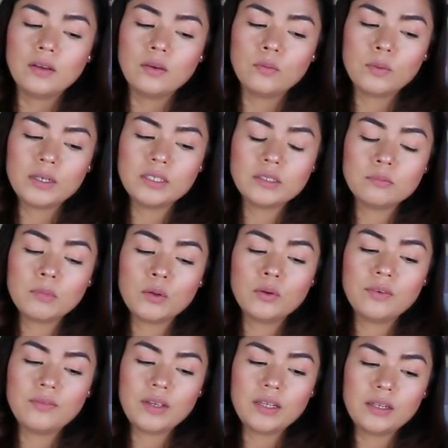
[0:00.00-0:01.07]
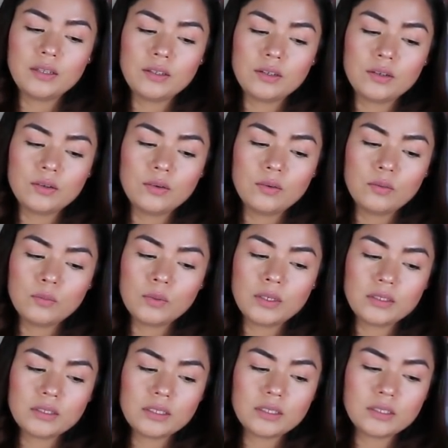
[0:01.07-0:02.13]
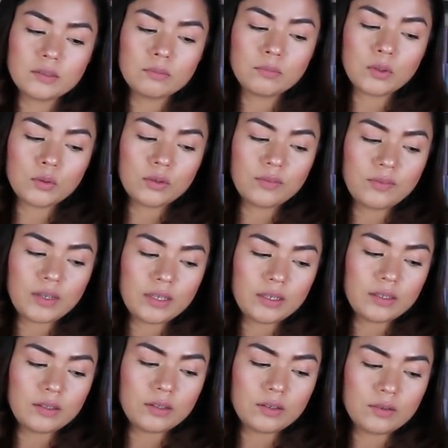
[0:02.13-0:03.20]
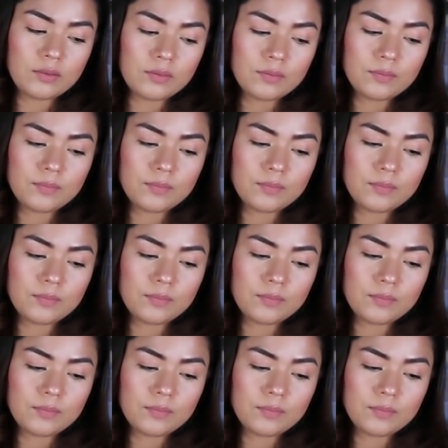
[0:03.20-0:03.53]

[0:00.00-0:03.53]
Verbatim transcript: What is motivating you? What is motivating you?